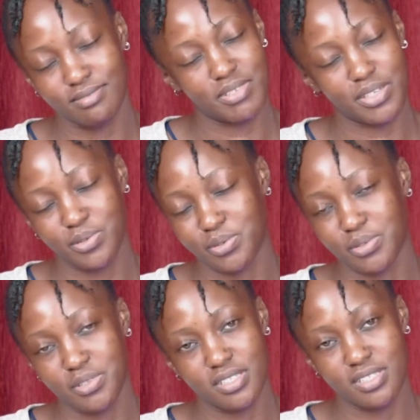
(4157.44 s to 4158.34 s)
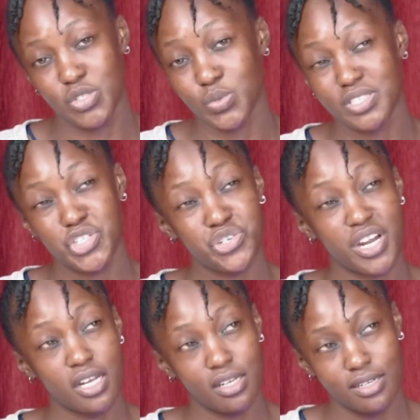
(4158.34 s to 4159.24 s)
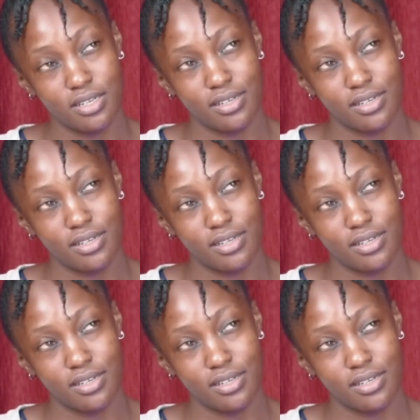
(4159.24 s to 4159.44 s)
my God, it will trend.